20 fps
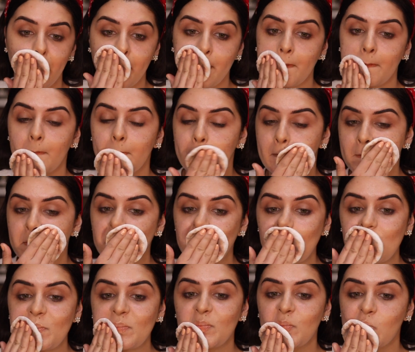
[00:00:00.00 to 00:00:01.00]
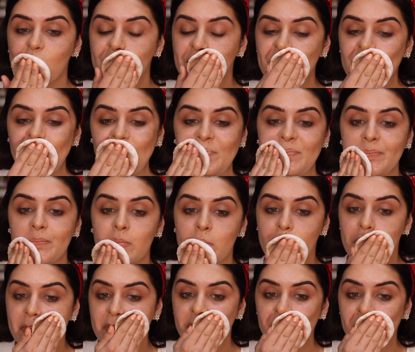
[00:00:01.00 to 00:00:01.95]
[no speech]